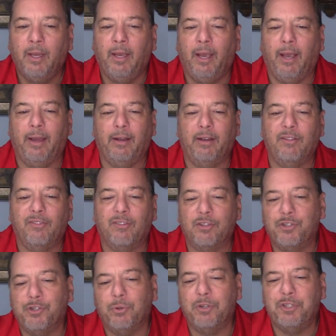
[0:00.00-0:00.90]
And is the
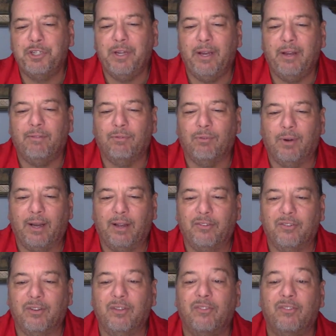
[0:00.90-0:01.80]
Jewish day of
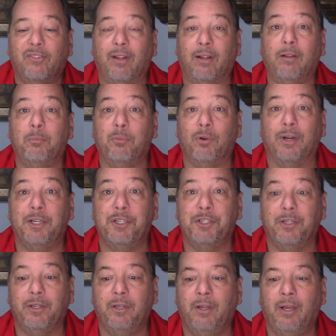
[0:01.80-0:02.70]
rest and
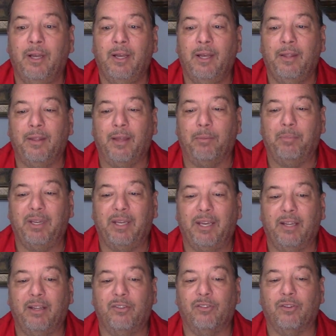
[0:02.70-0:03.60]
celebration that
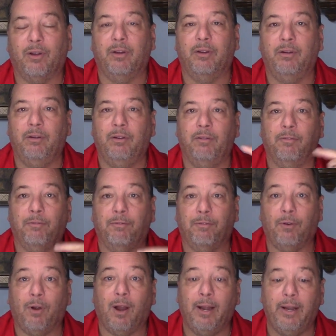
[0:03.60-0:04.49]
begins on
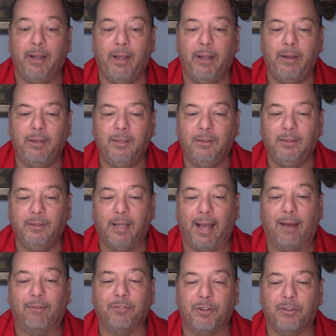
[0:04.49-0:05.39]
Friday
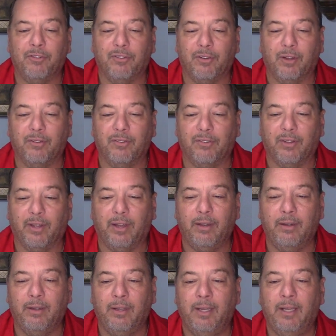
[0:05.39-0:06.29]
after
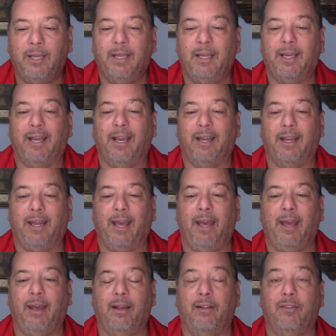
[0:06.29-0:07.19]
sunset and
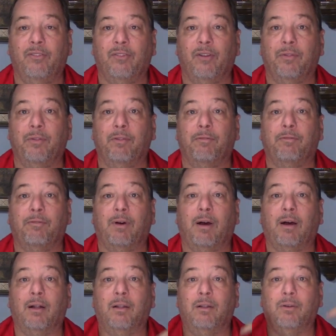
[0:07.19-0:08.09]
ends on the
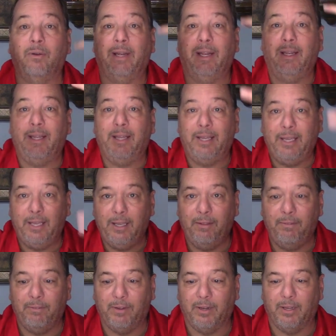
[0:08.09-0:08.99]
following
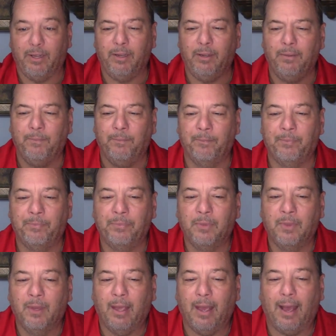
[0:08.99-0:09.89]
evening
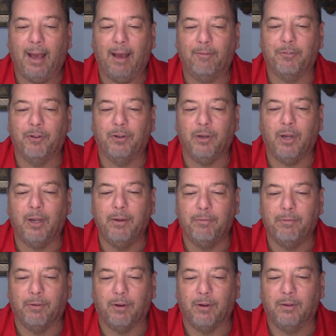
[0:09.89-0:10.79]
after
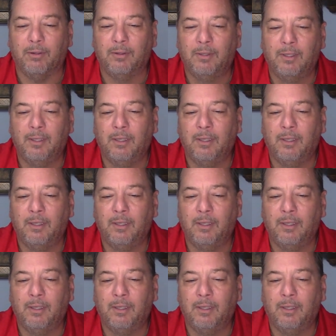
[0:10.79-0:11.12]
nightfall.